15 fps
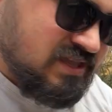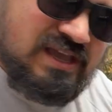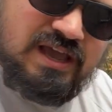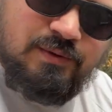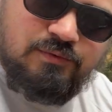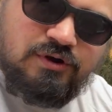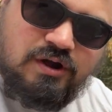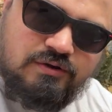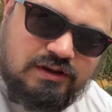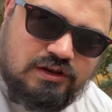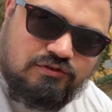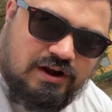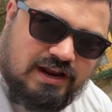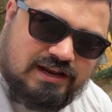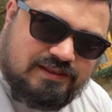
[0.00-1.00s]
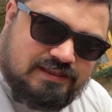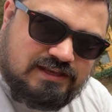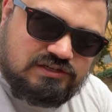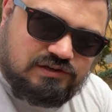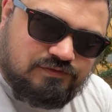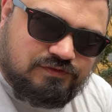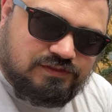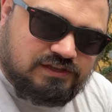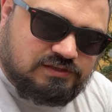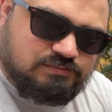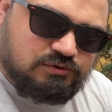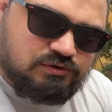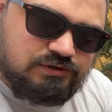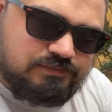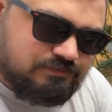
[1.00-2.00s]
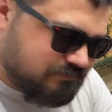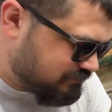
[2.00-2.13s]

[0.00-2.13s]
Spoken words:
And we're only cracking these off at this point.